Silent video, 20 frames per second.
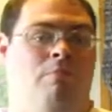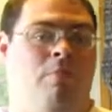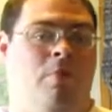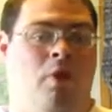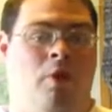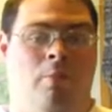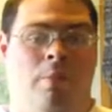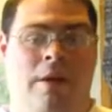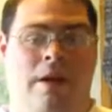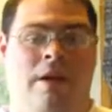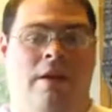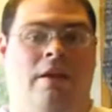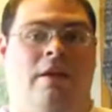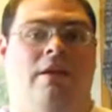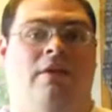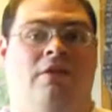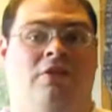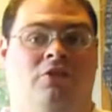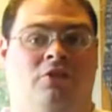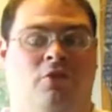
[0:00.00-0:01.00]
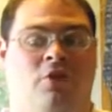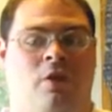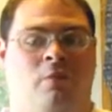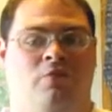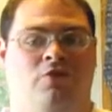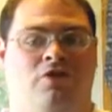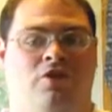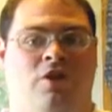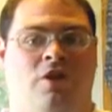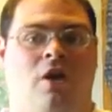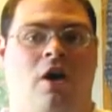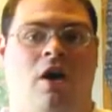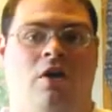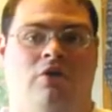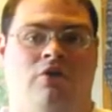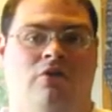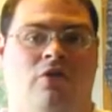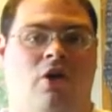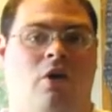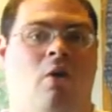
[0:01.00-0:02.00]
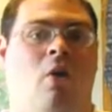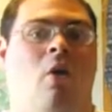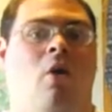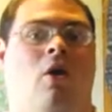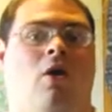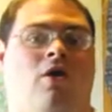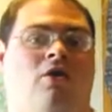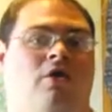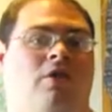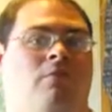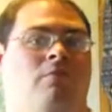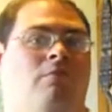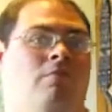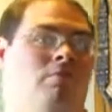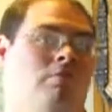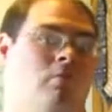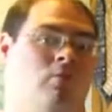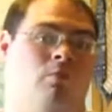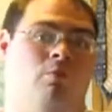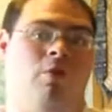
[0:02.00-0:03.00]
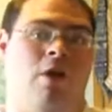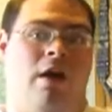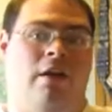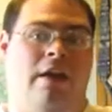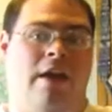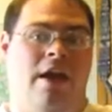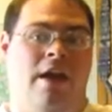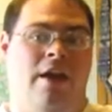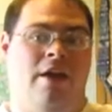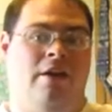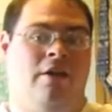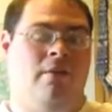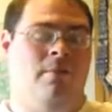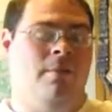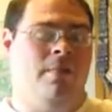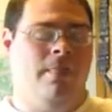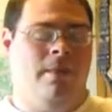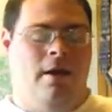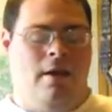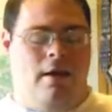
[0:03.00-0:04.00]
it'll be in the description also or probably here